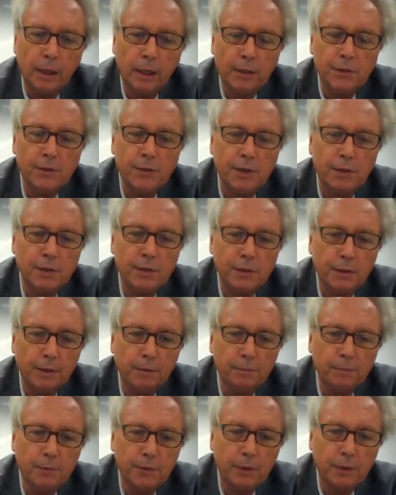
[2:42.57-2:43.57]

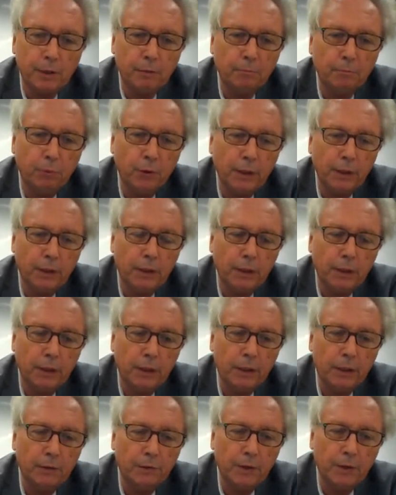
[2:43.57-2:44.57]
systems and
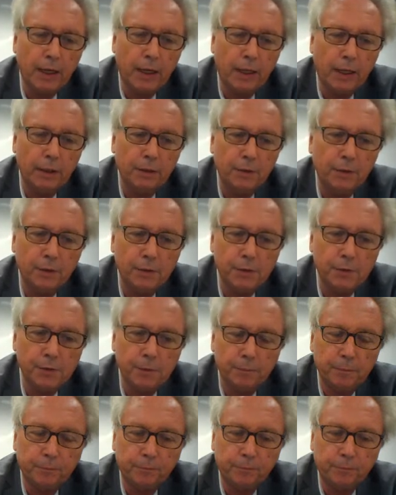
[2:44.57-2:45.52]
political realities.